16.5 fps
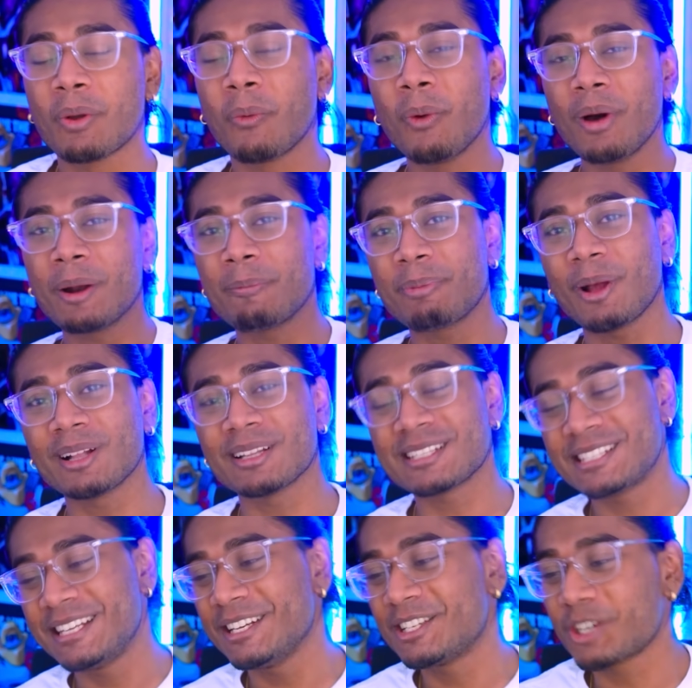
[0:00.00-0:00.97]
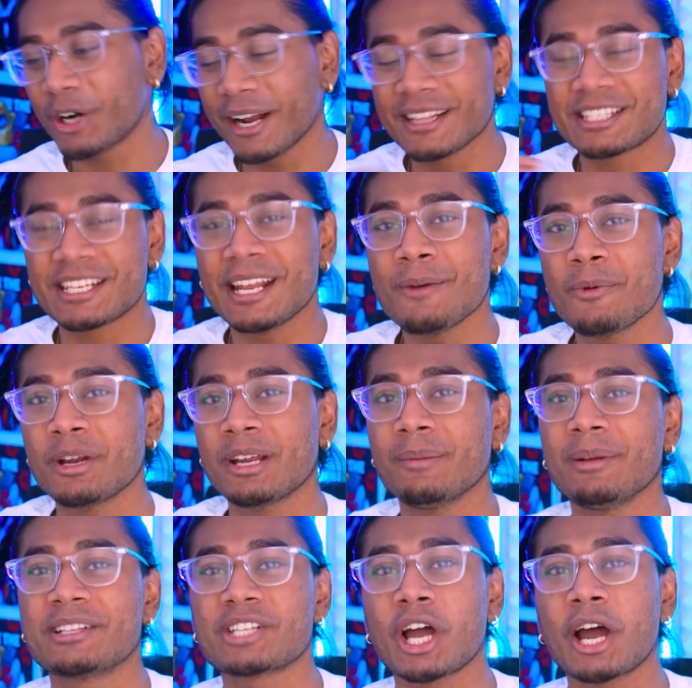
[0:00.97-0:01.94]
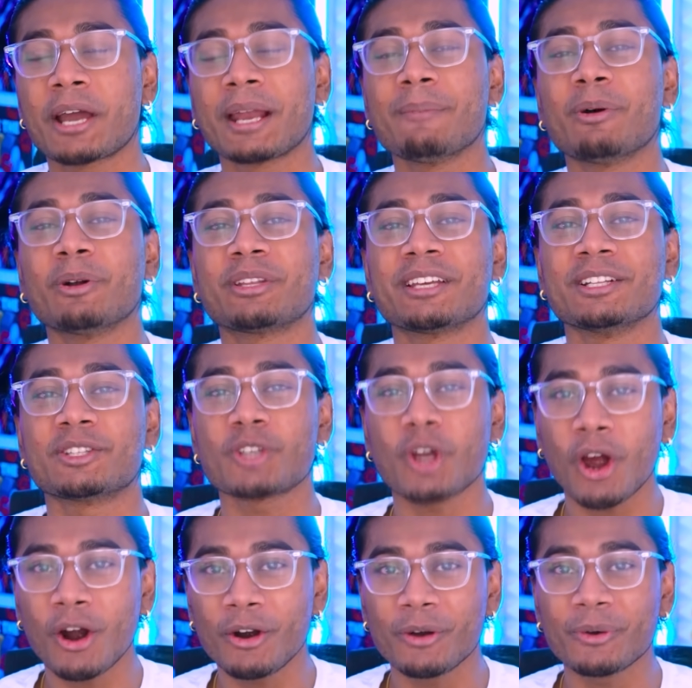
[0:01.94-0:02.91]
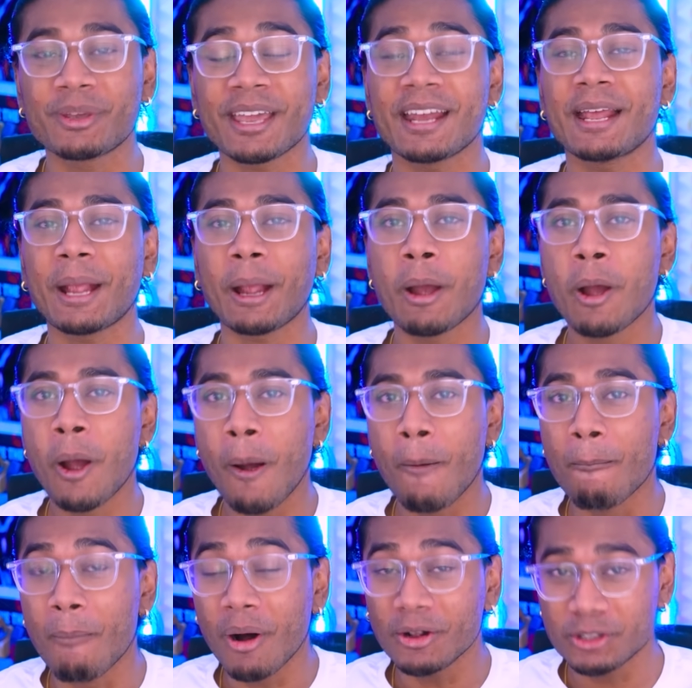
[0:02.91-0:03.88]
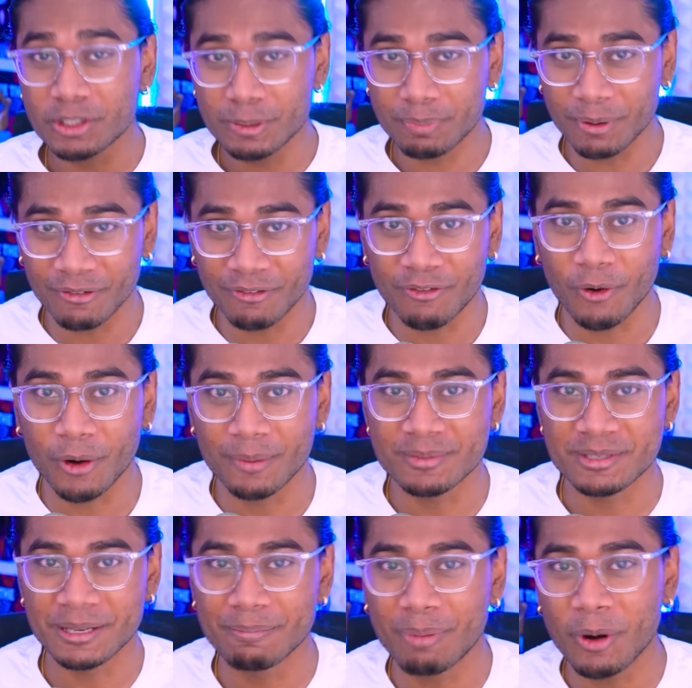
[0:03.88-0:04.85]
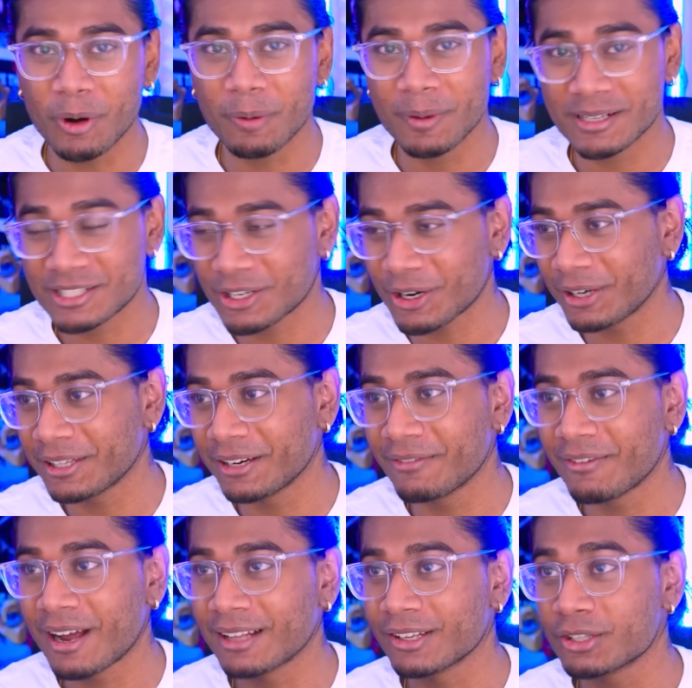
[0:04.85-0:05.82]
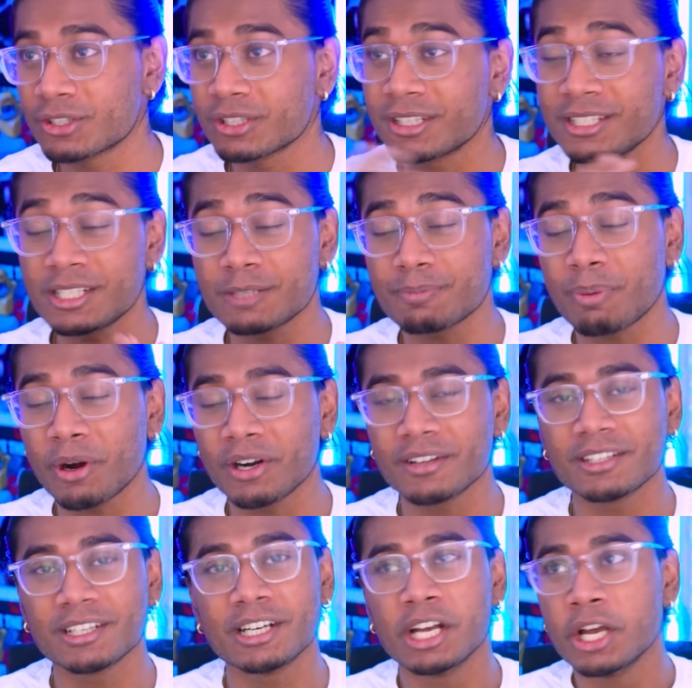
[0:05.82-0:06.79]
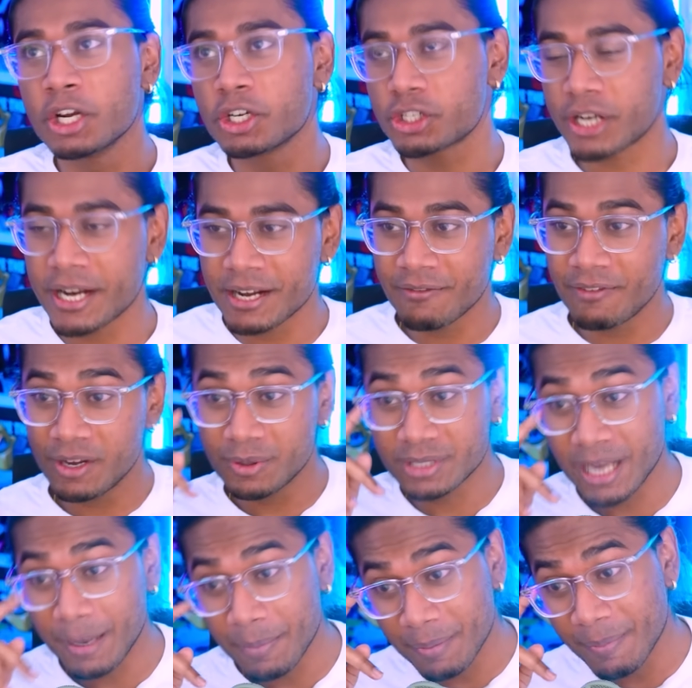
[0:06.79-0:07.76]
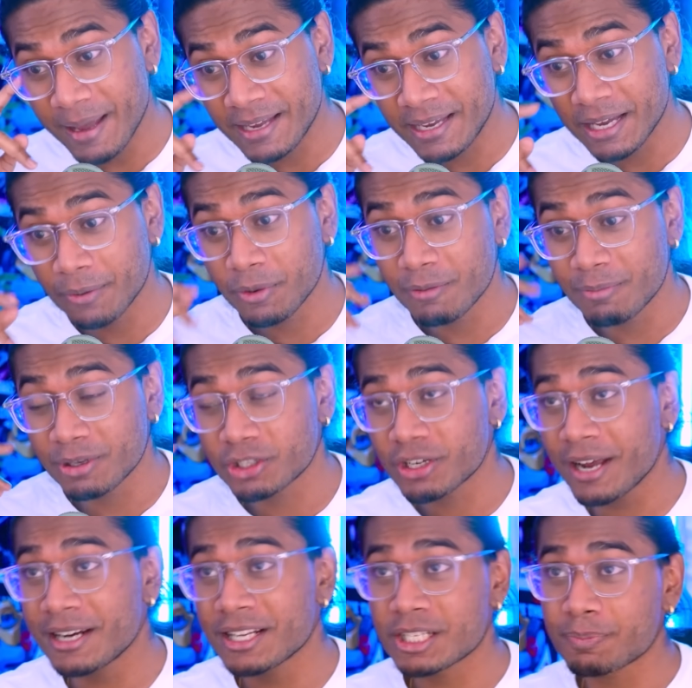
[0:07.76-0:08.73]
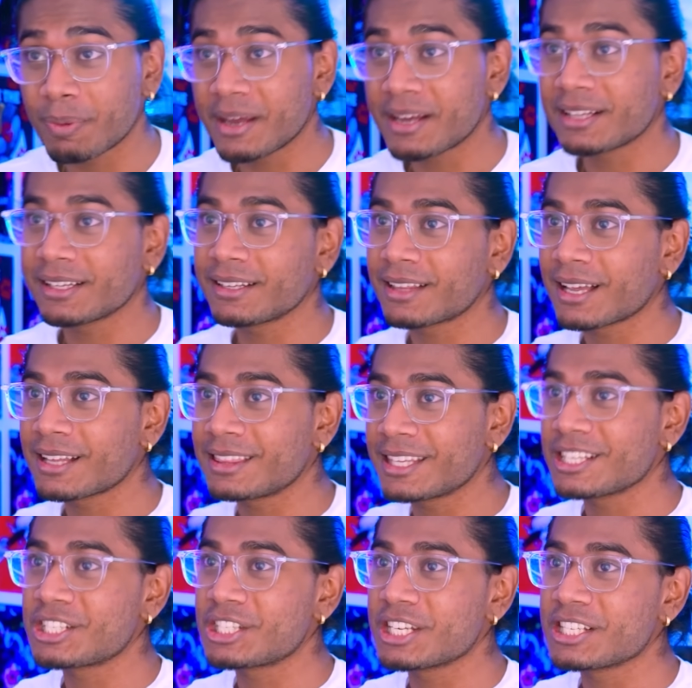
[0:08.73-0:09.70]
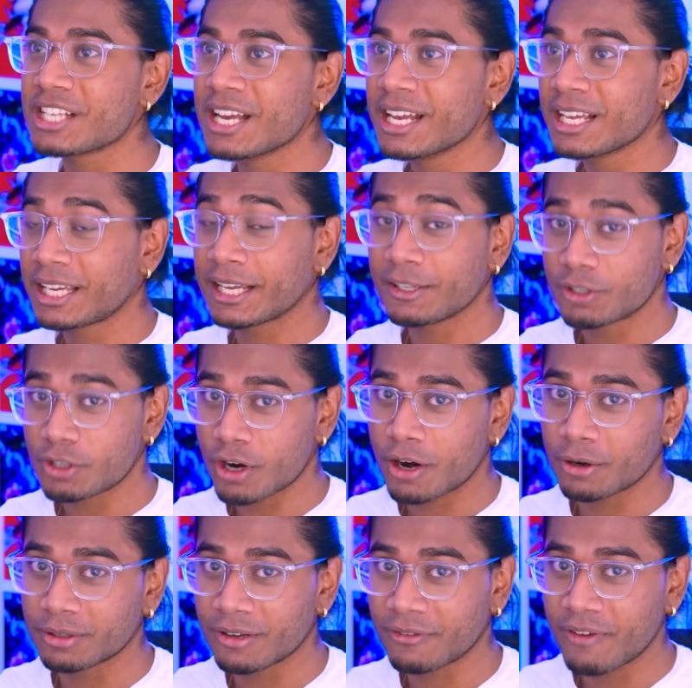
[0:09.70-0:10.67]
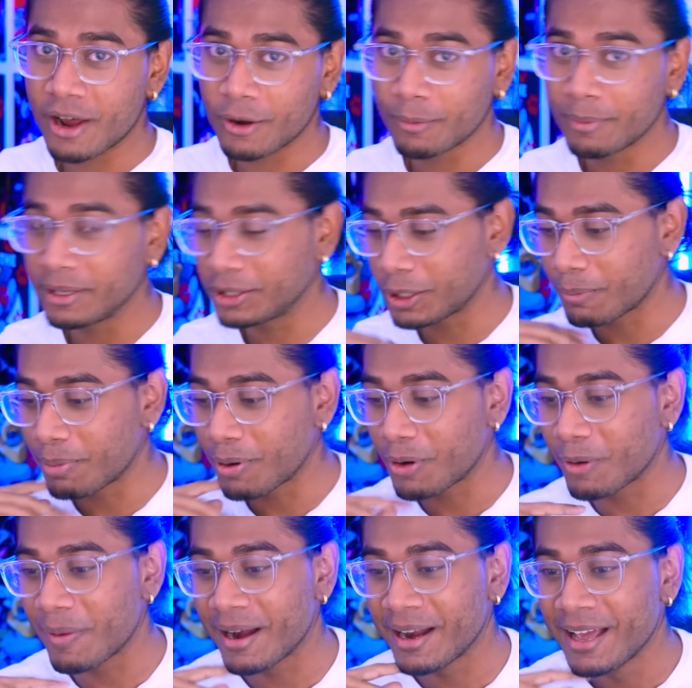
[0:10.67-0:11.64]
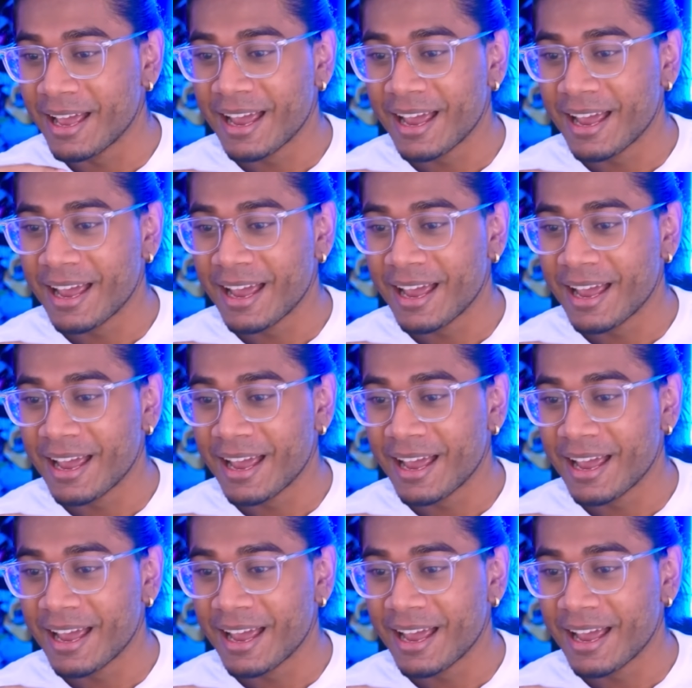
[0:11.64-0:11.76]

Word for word: What up y'all, it's Teal, and today we're going to be talking about Kintaro getting multiple forms in Pokemon Scarlet and Violet. So this is part of the train of videos I've been making. We've been trying to speculate that this is Kintaro, the final mythical Pokemon.